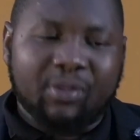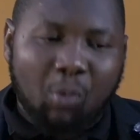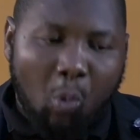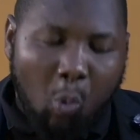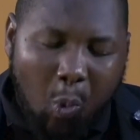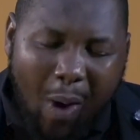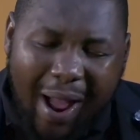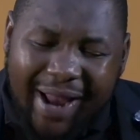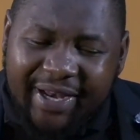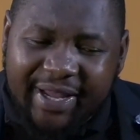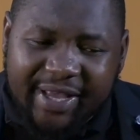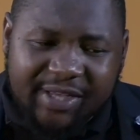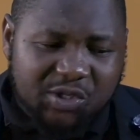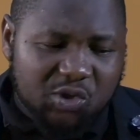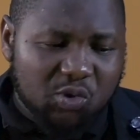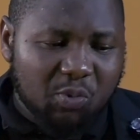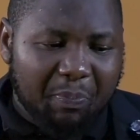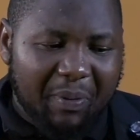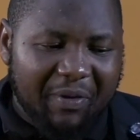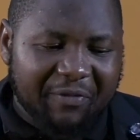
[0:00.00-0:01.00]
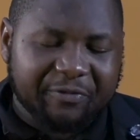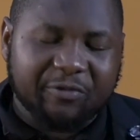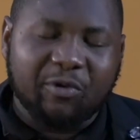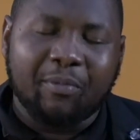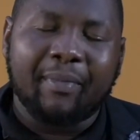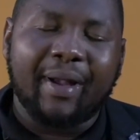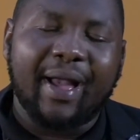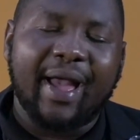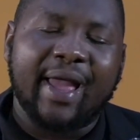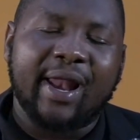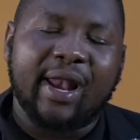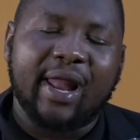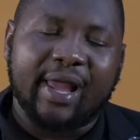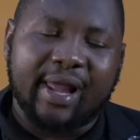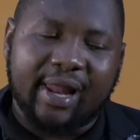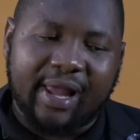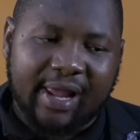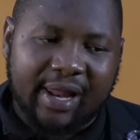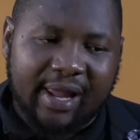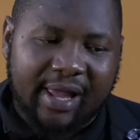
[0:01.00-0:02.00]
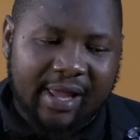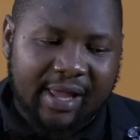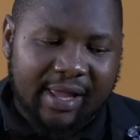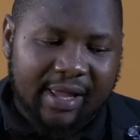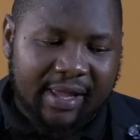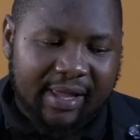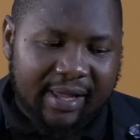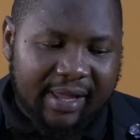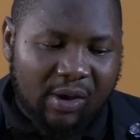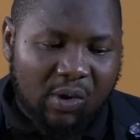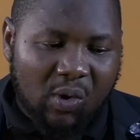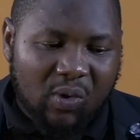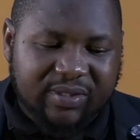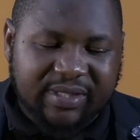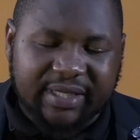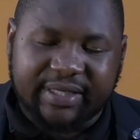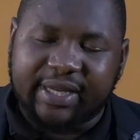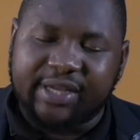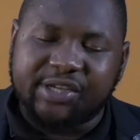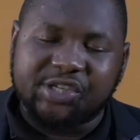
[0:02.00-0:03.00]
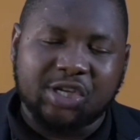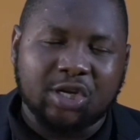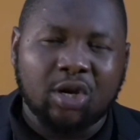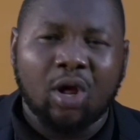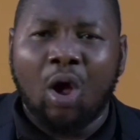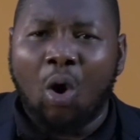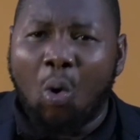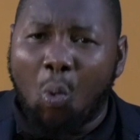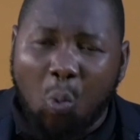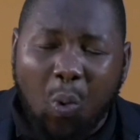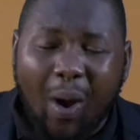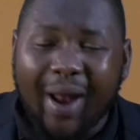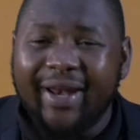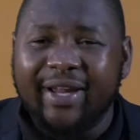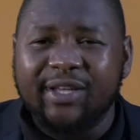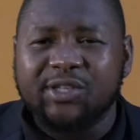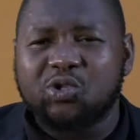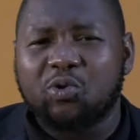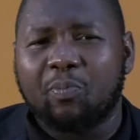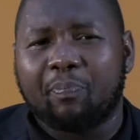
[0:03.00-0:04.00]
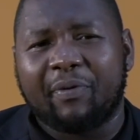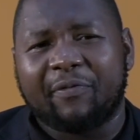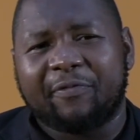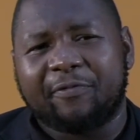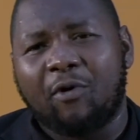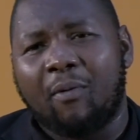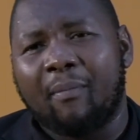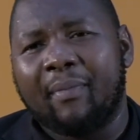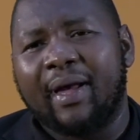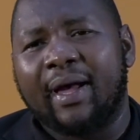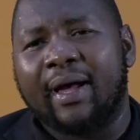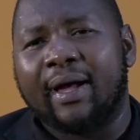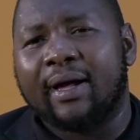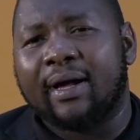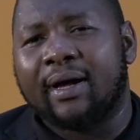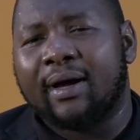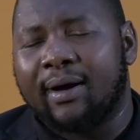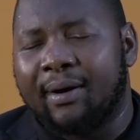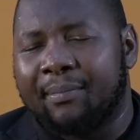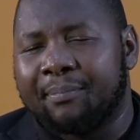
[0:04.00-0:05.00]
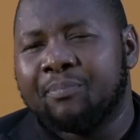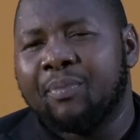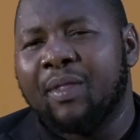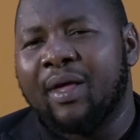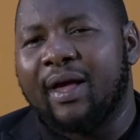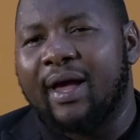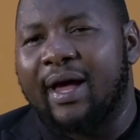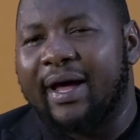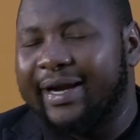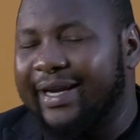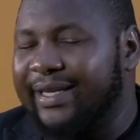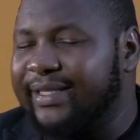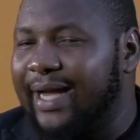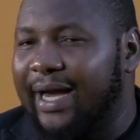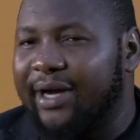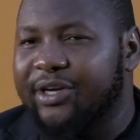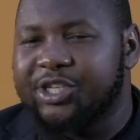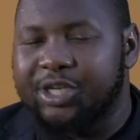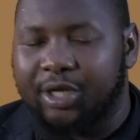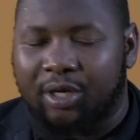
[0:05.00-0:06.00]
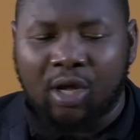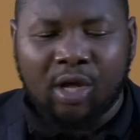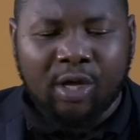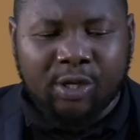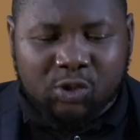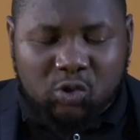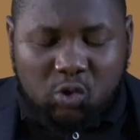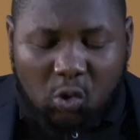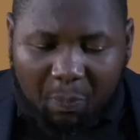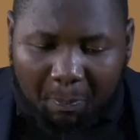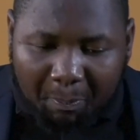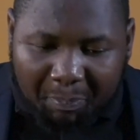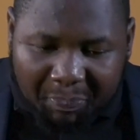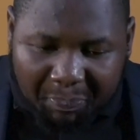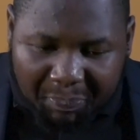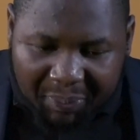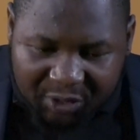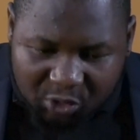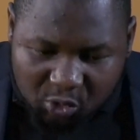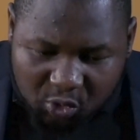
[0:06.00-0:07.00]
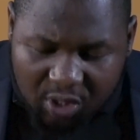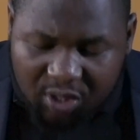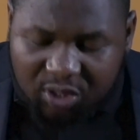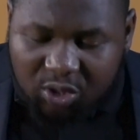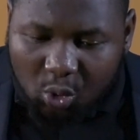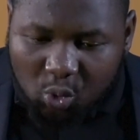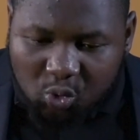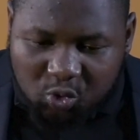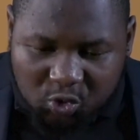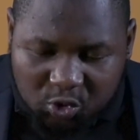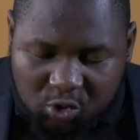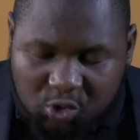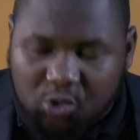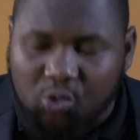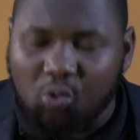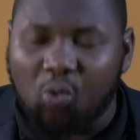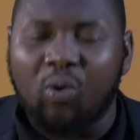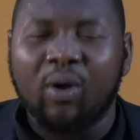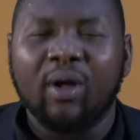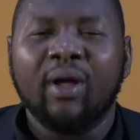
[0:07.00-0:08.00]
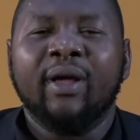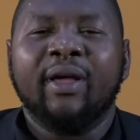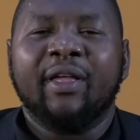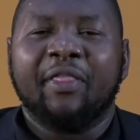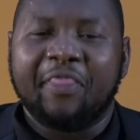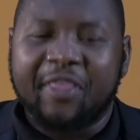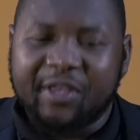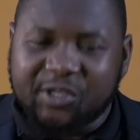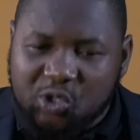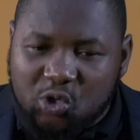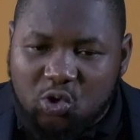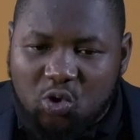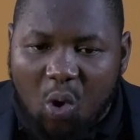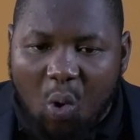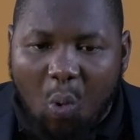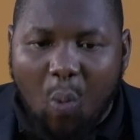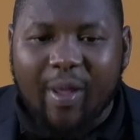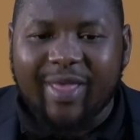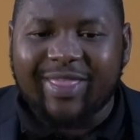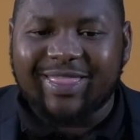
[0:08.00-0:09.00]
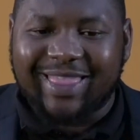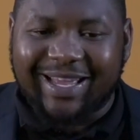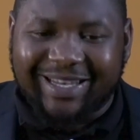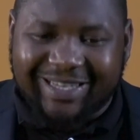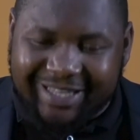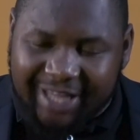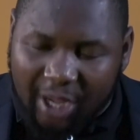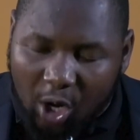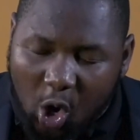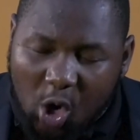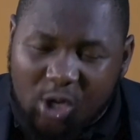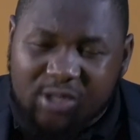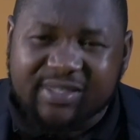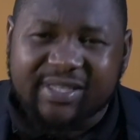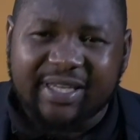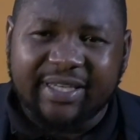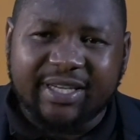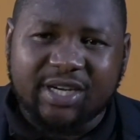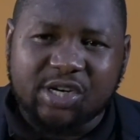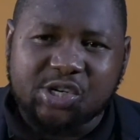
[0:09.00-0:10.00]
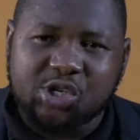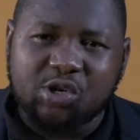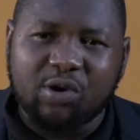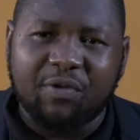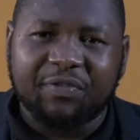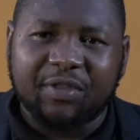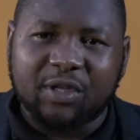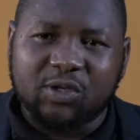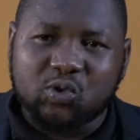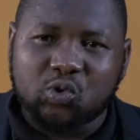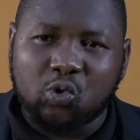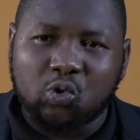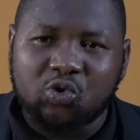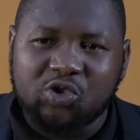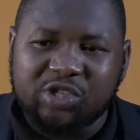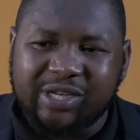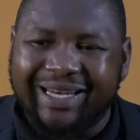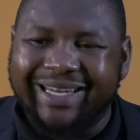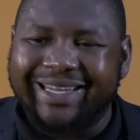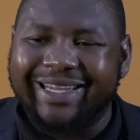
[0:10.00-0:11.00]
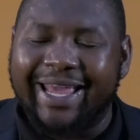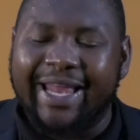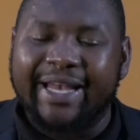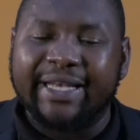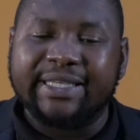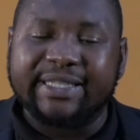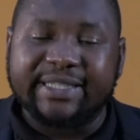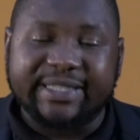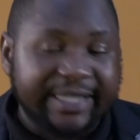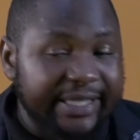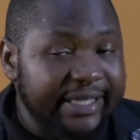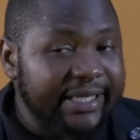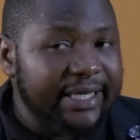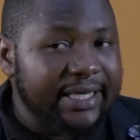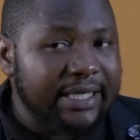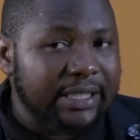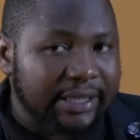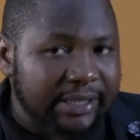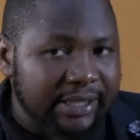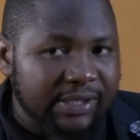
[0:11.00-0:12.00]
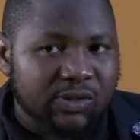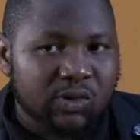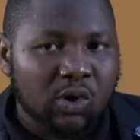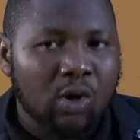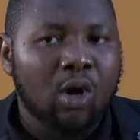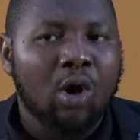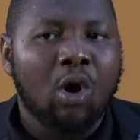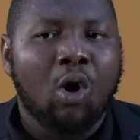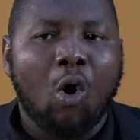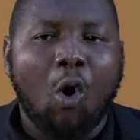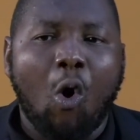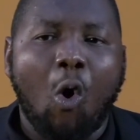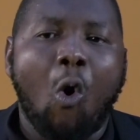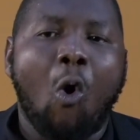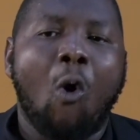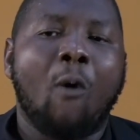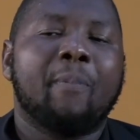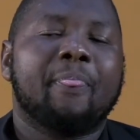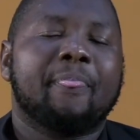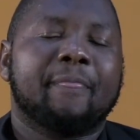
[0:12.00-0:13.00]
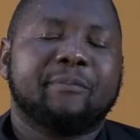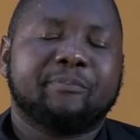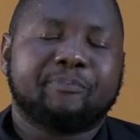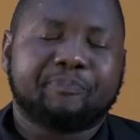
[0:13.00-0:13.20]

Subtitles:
one has to perform a oxidation, one has to perform a reduction. So between those two, there's no way that the concentration of the solution can decrease or